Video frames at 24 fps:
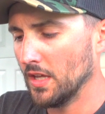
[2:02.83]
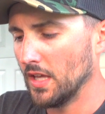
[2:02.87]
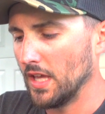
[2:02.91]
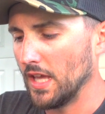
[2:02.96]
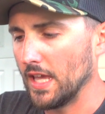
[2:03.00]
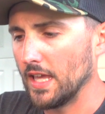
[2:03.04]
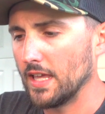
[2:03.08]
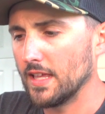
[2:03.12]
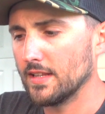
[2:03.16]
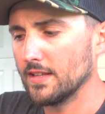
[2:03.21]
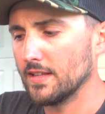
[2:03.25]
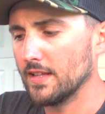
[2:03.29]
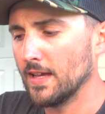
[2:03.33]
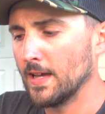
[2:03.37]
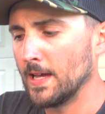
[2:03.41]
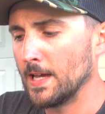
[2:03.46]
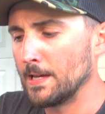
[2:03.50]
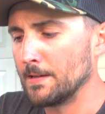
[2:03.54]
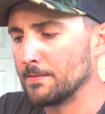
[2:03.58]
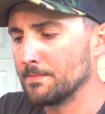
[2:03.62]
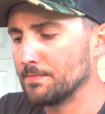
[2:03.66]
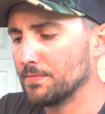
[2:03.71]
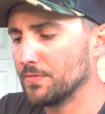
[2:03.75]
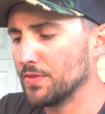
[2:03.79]
And
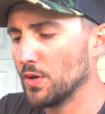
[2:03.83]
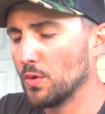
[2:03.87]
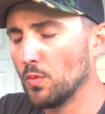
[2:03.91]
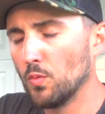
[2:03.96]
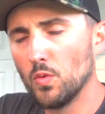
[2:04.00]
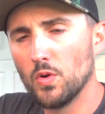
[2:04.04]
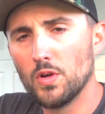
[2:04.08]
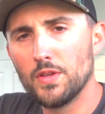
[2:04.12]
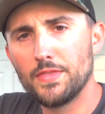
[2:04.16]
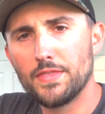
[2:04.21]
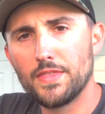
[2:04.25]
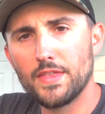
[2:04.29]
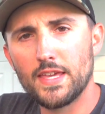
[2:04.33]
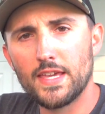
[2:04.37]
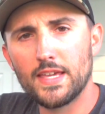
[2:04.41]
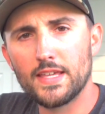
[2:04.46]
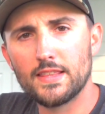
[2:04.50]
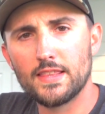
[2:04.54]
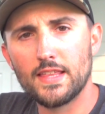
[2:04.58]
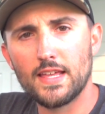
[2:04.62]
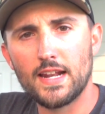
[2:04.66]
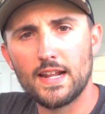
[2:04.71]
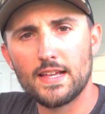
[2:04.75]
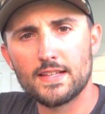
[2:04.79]
the one
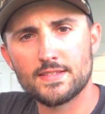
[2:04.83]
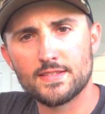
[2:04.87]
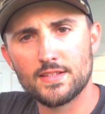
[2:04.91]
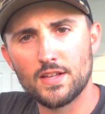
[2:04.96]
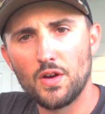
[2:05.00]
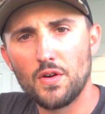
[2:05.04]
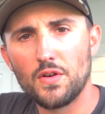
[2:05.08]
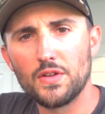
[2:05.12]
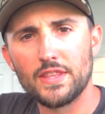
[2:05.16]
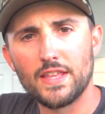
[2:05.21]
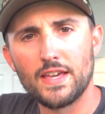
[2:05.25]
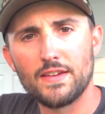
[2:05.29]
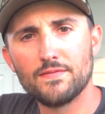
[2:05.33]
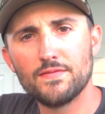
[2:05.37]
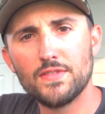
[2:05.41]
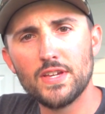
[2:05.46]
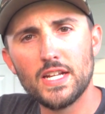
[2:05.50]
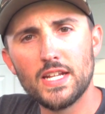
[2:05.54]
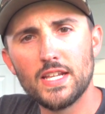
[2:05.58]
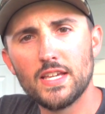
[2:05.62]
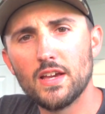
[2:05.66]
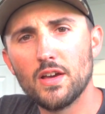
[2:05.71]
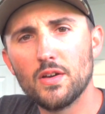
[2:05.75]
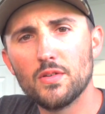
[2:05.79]
thing that I saw in that
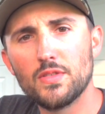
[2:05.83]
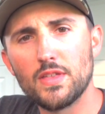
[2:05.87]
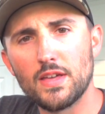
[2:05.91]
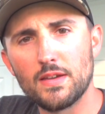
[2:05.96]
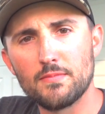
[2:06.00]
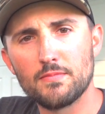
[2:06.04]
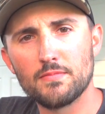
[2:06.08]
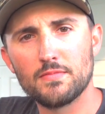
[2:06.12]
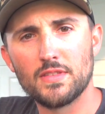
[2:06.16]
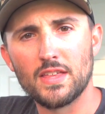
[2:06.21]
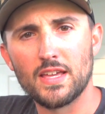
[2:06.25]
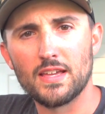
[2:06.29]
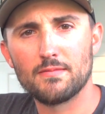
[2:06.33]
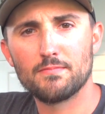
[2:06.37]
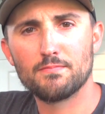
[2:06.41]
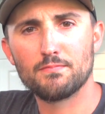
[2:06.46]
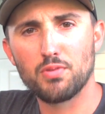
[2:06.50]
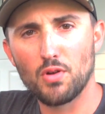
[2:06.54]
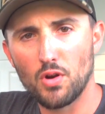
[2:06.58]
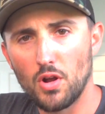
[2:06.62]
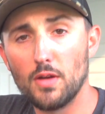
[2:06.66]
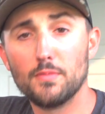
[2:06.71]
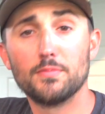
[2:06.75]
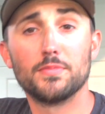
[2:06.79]
video that
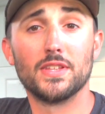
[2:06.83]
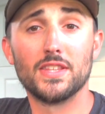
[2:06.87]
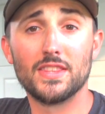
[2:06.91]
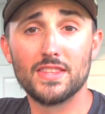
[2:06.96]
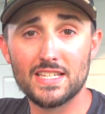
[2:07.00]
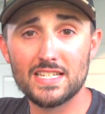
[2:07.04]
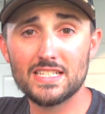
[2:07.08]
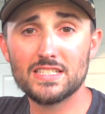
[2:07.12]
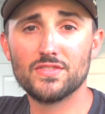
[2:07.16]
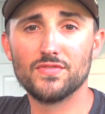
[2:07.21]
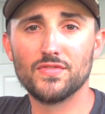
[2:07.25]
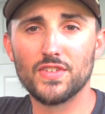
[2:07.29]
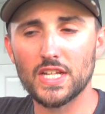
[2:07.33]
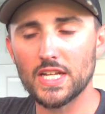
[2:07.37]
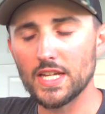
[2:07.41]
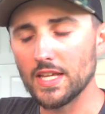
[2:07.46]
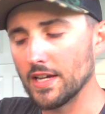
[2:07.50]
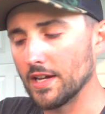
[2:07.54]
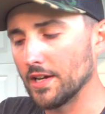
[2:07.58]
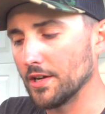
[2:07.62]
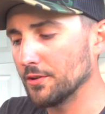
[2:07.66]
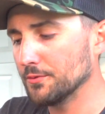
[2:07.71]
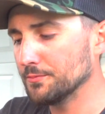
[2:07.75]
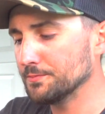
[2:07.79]
prompted this
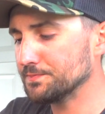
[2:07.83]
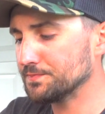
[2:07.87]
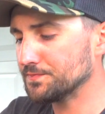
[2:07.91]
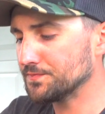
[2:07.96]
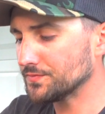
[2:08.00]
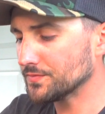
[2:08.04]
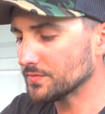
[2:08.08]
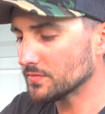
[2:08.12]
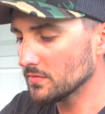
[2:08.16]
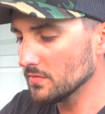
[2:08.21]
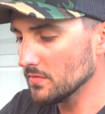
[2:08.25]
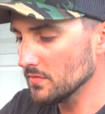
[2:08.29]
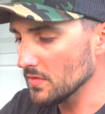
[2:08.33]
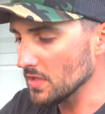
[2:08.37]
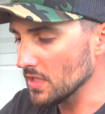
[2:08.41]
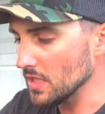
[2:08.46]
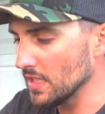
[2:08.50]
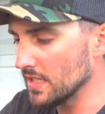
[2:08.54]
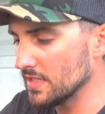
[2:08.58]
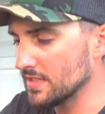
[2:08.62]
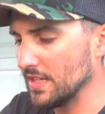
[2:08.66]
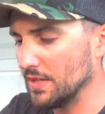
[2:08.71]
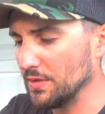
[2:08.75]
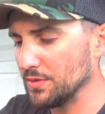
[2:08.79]
video
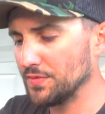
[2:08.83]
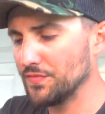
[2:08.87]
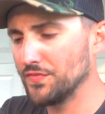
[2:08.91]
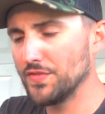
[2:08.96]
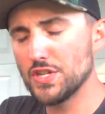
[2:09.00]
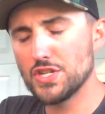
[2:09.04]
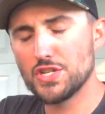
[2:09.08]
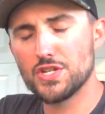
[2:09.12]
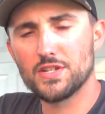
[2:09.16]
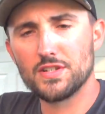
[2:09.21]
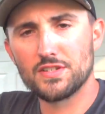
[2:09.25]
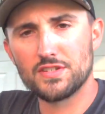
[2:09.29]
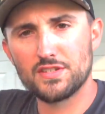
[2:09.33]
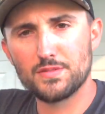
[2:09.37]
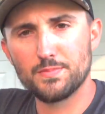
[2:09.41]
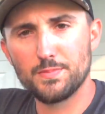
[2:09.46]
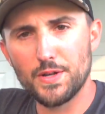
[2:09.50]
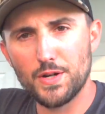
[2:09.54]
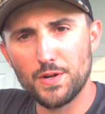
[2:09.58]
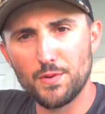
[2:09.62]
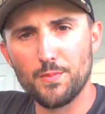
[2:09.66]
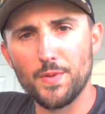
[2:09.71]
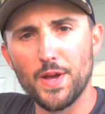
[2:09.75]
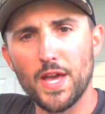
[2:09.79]
is I was fishing a
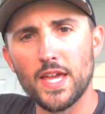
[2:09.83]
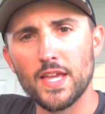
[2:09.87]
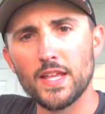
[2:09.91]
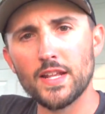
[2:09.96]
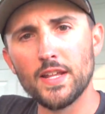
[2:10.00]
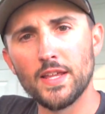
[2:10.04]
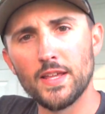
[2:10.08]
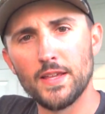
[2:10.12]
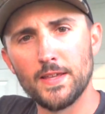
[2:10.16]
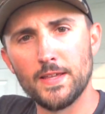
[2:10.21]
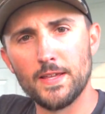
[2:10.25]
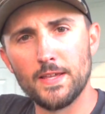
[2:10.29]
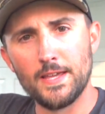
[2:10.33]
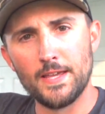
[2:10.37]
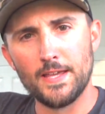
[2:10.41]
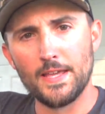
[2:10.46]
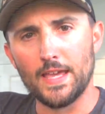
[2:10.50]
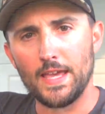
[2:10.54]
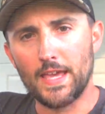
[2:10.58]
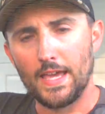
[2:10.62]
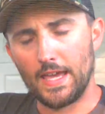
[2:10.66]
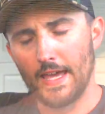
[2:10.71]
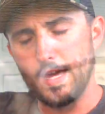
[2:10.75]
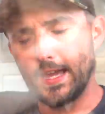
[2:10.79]
spinnerbait,
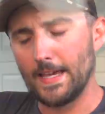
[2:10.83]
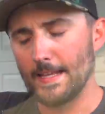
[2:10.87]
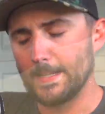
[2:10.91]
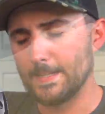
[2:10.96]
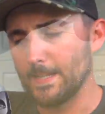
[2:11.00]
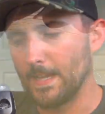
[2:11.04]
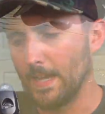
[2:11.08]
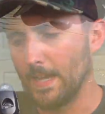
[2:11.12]
and